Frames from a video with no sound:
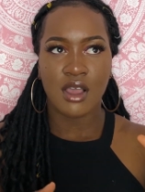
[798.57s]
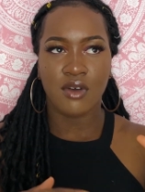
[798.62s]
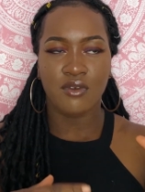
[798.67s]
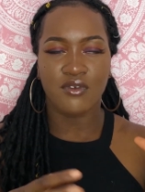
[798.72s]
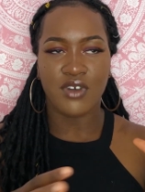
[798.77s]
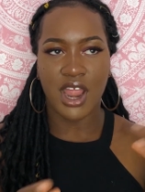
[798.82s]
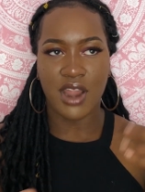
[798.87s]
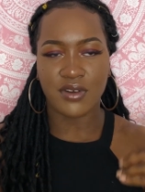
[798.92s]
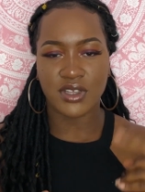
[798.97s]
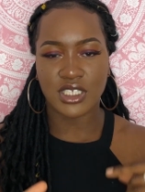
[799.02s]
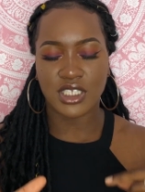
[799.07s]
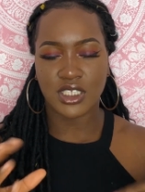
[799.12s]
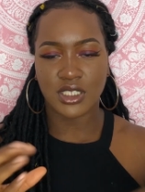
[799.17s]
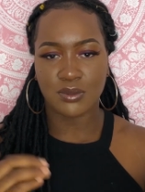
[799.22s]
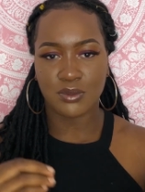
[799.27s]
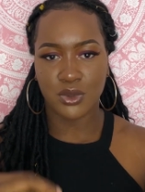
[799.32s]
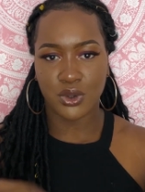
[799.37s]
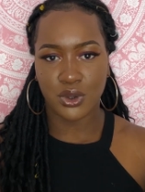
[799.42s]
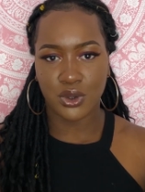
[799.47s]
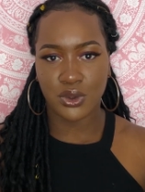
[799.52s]
very
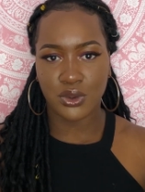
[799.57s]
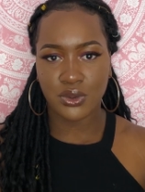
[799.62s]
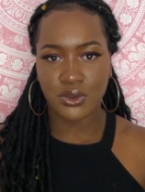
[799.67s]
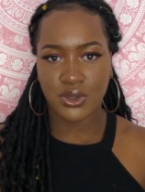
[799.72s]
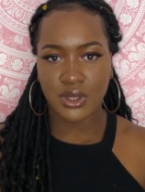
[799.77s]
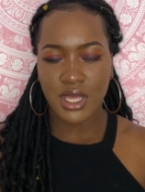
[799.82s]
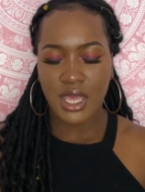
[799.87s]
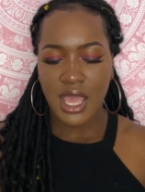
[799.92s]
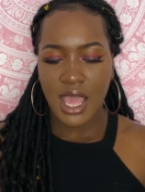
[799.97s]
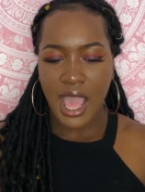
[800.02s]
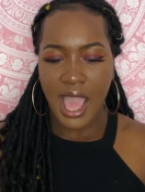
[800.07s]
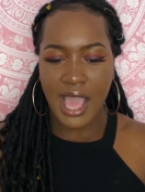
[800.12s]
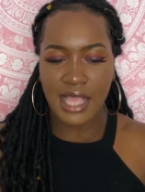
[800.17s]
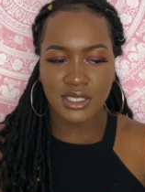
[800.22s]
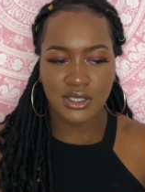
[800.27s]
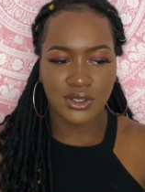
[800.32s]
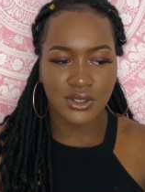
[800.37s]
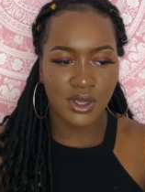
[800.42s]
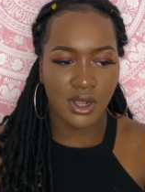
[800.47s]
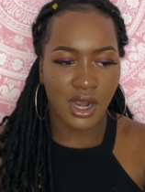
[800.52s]
smooth.
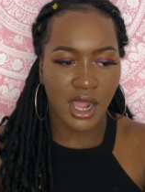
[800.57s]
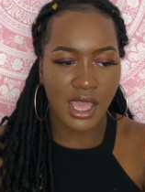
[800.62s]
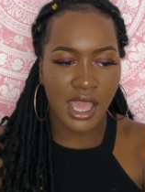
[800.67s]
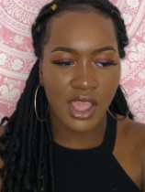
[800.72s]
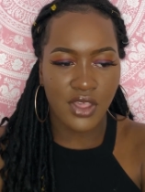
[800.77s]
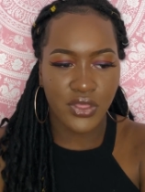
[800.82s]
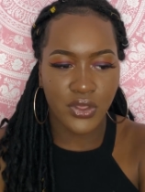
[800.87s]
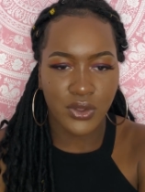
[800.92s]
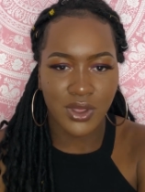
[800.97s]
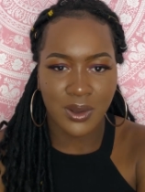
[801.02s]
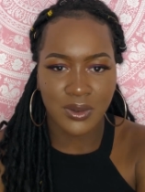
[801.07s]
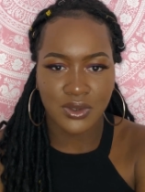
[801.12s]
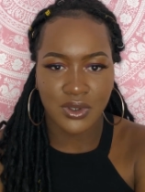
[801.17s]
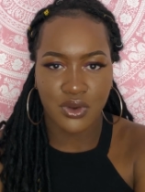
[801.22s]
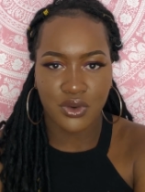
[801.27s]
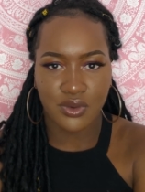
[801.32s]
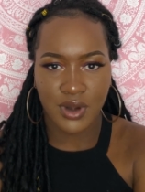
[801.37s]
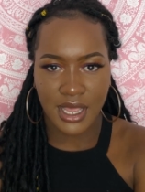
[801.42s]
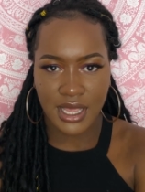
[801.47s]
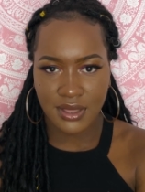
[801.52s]
And so like I thought that was a
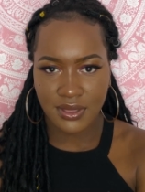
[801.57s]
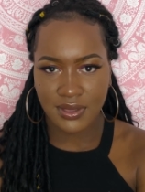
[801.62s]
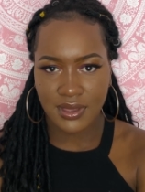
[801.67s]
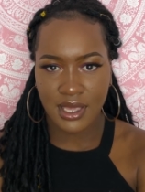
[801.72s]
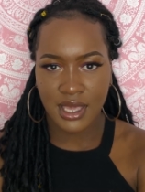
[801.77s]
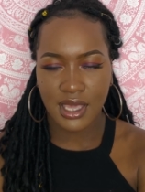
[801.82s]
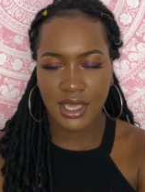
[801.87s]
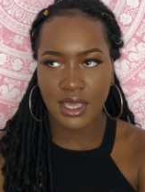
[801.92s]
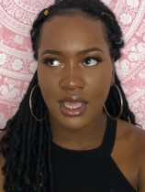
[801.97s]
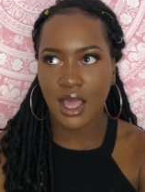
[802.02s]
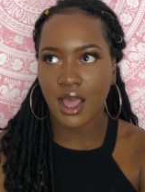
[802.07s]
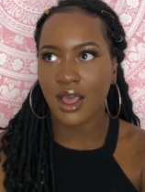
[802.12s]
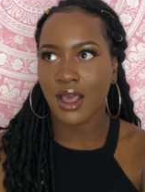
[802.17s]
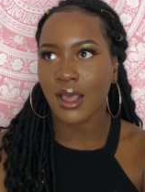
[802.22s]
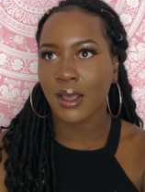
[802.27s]
great thing.